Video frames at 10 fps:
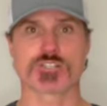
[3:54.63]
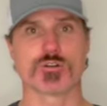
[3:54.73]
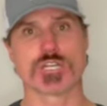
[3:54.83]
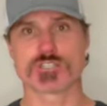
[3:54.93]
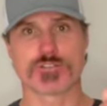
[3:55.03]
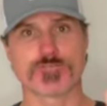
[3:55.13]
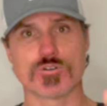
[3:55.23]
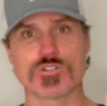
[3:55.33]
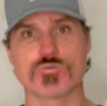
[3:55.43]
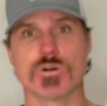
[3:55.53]
Okay, so the
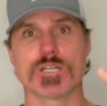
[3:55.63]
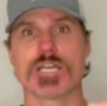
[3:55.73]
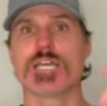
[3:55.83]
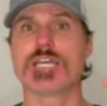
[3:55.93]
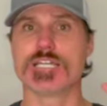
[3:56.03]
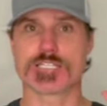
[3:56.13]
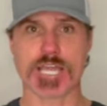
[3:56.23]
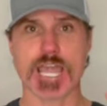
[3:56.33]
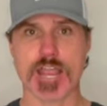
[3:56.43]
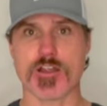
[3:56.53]
first one is
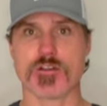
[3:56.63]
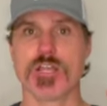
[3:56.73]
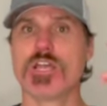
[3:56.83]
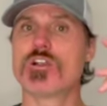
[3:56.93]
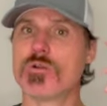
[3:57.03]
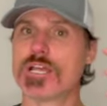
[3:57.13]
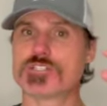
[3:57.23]
hair, right?